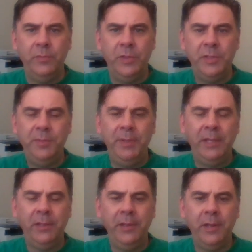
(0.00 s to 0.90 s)
Just to be
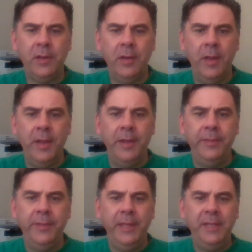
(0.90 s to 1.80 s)
clear,
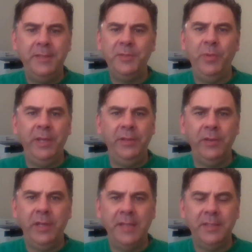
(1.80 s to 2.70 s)
the easiest way to do
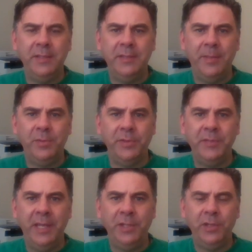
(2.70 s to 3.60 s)
a case
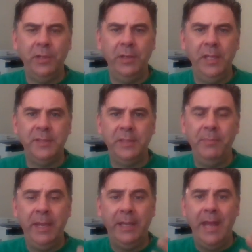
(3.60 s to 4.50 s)
conceptualization is to
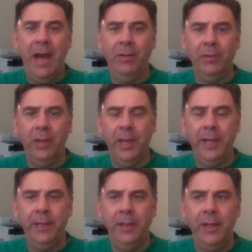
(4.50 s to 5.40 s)
make an
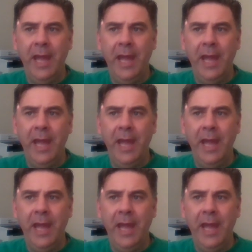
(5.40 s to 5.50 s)
outline